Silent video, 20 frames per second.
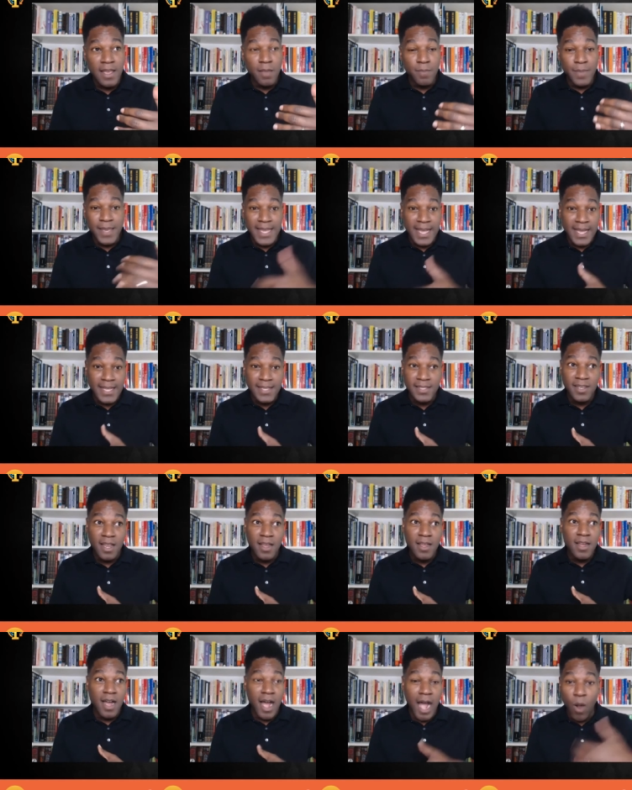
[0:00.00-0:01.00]
because
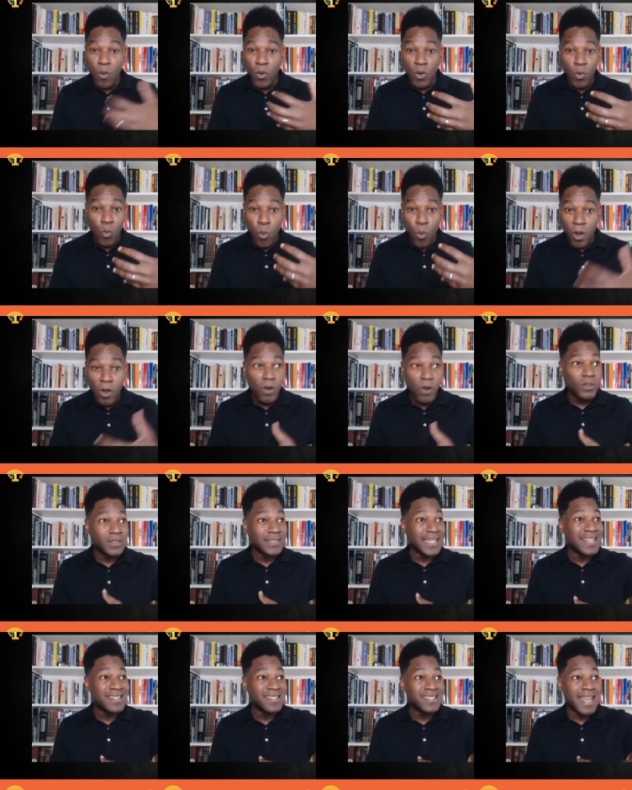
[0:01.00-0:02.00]
our world
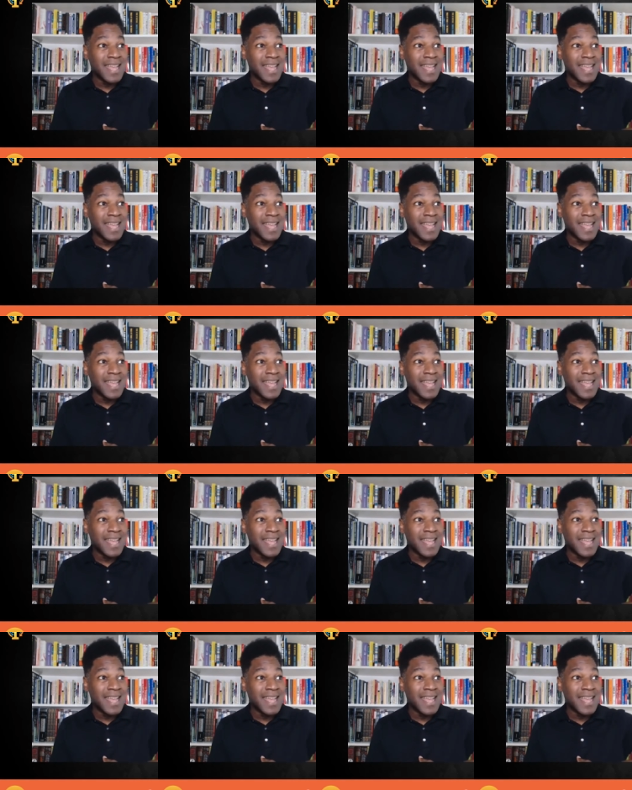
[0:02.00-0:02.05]
is